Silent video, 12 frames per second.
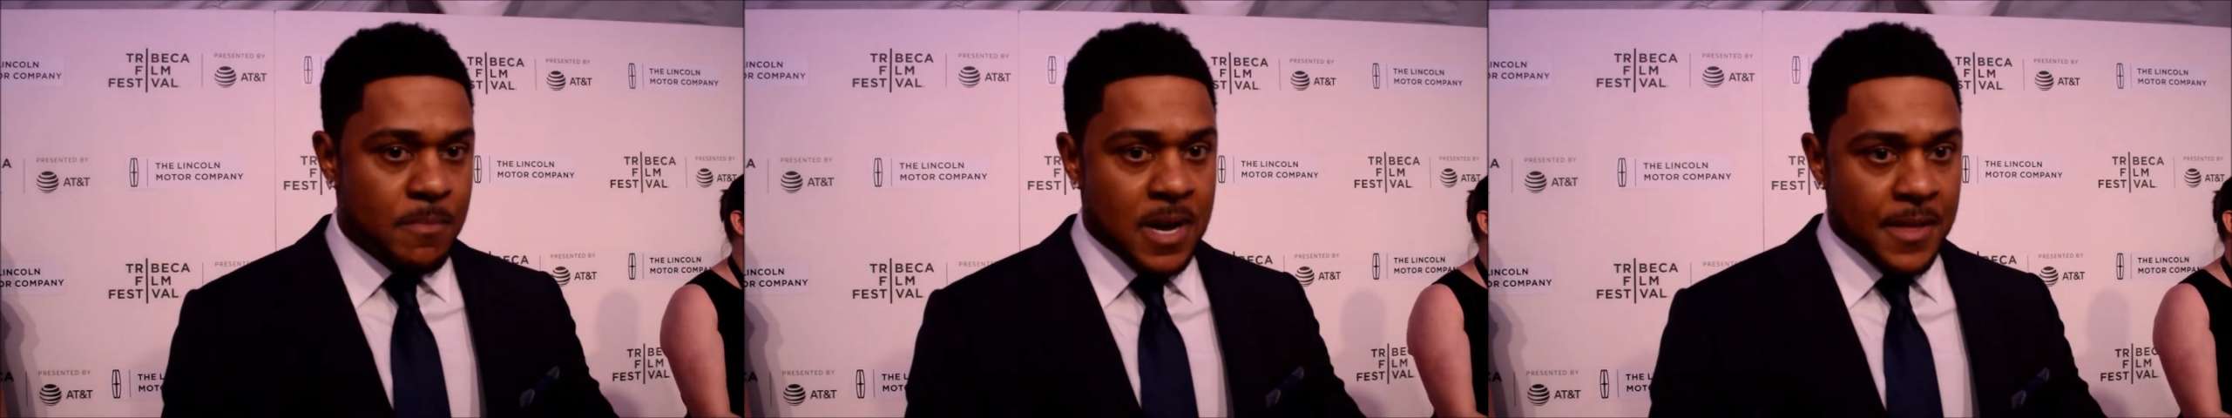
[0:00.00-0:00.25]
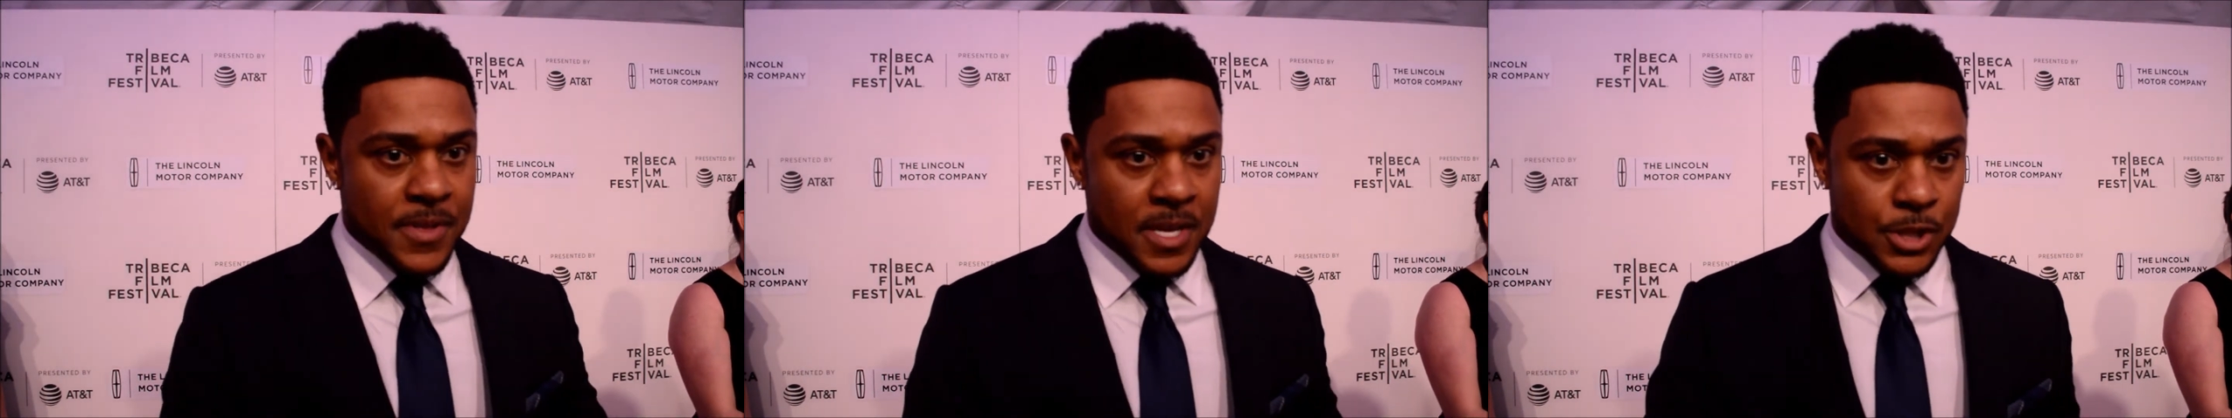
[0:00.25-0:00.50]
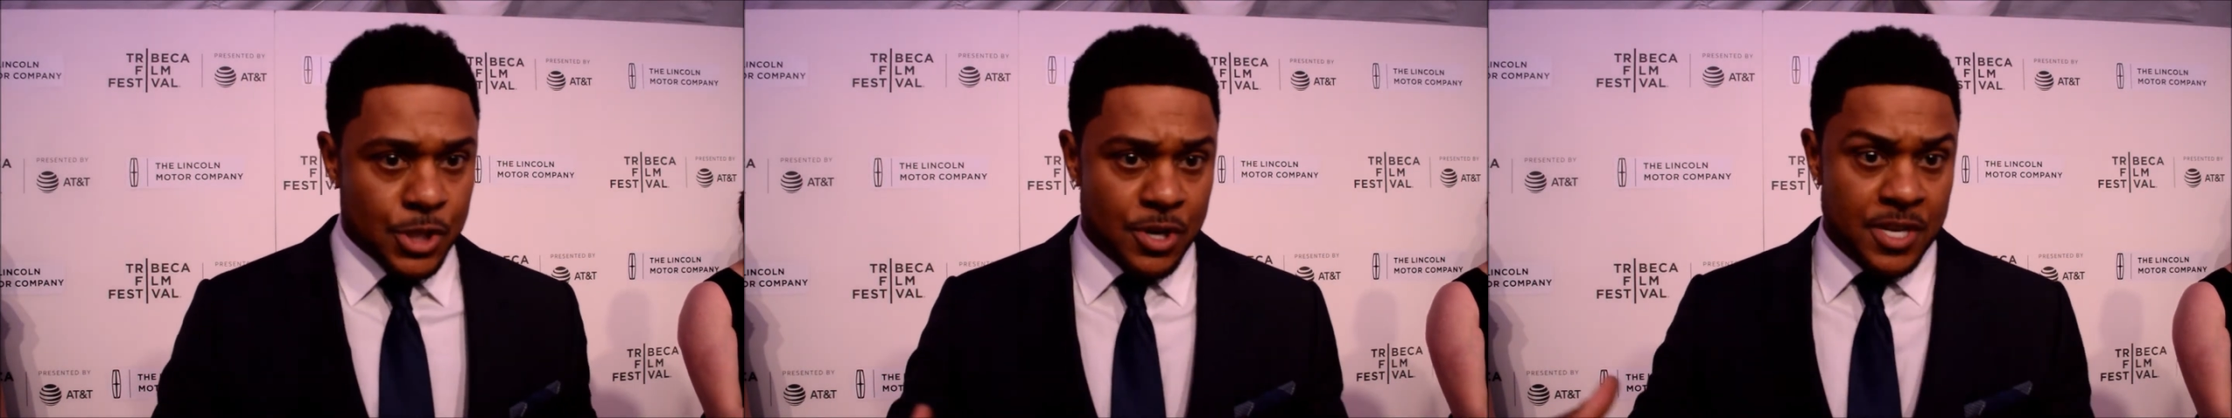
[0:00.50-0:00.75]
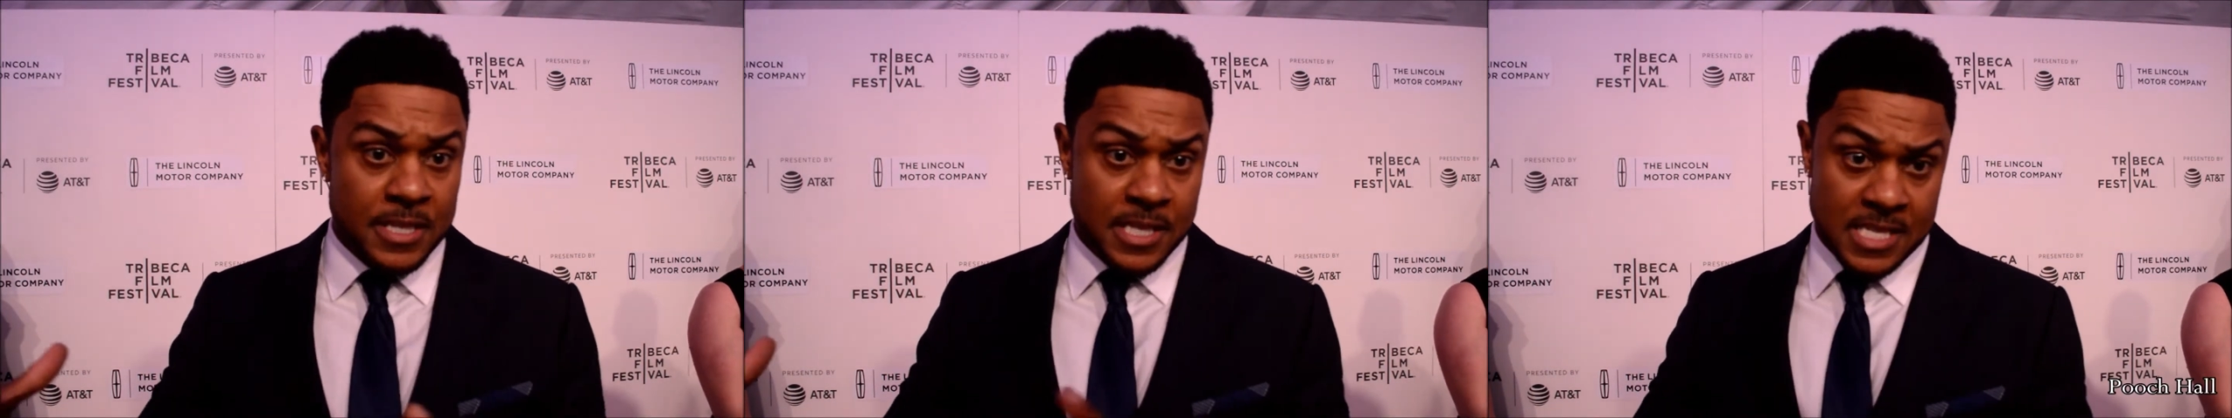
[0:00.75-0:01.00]
nothing and turned
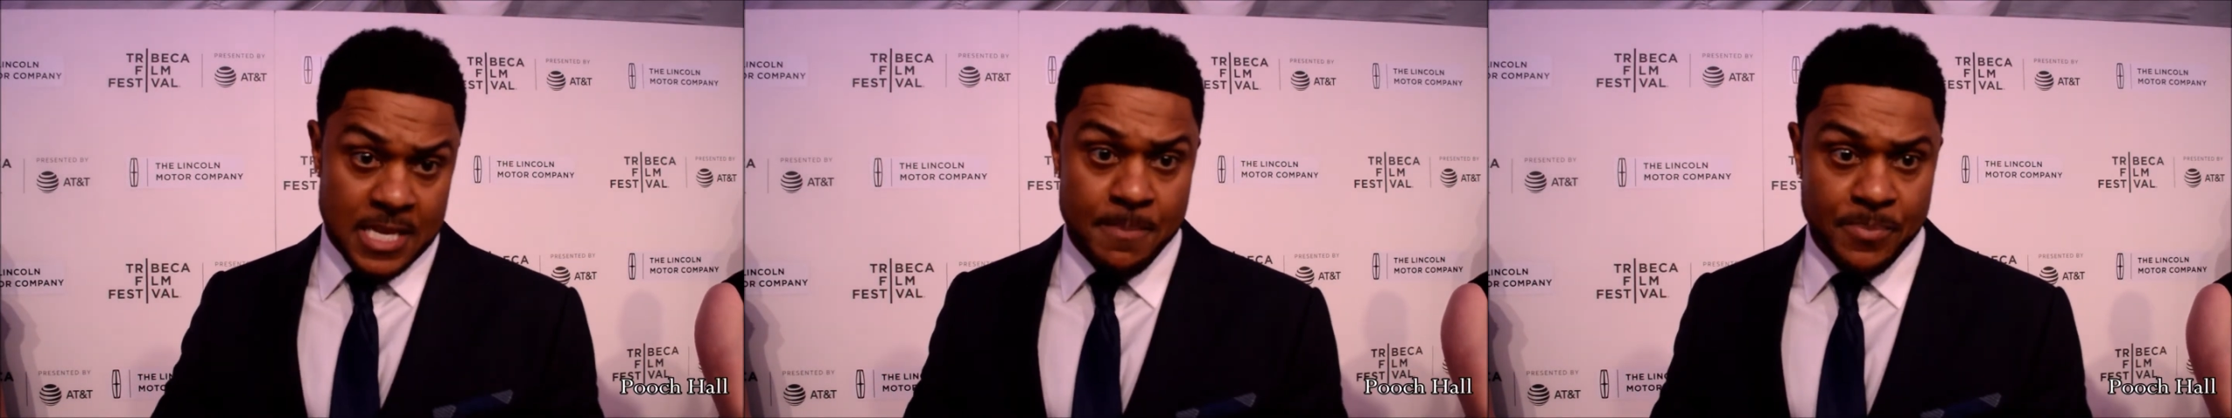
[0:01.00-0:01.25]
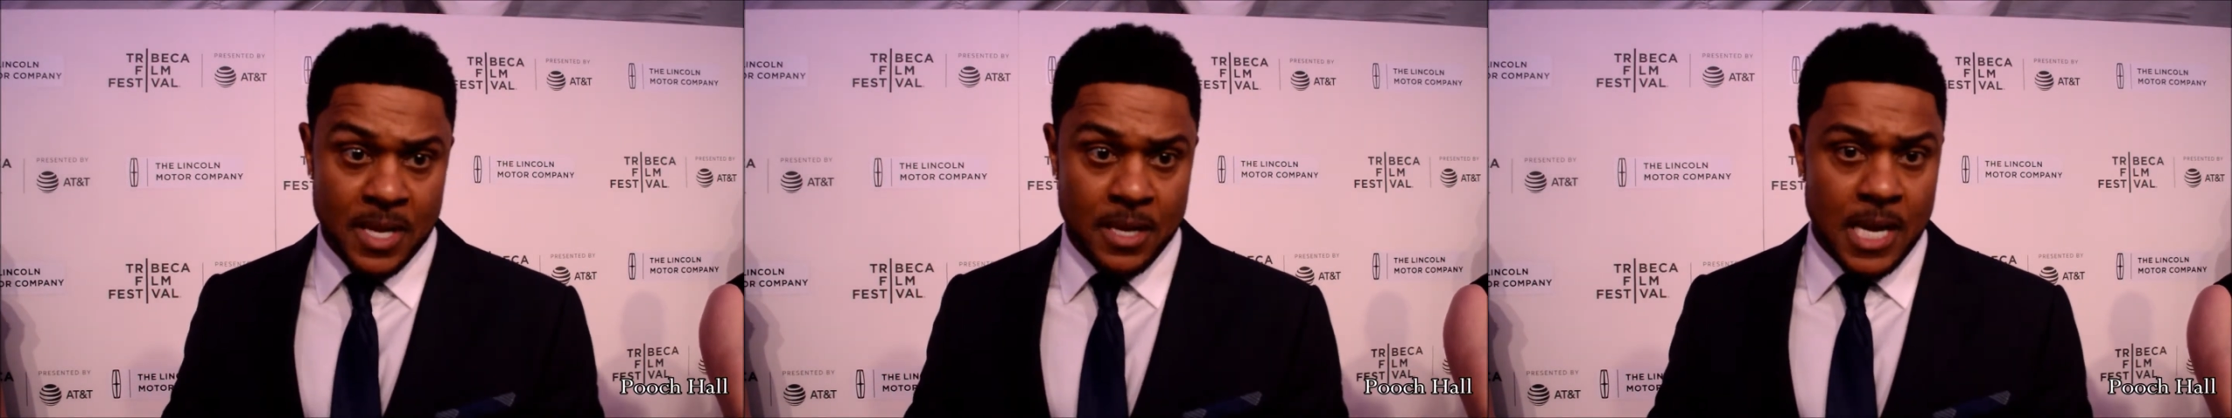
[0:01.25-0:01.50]
it into something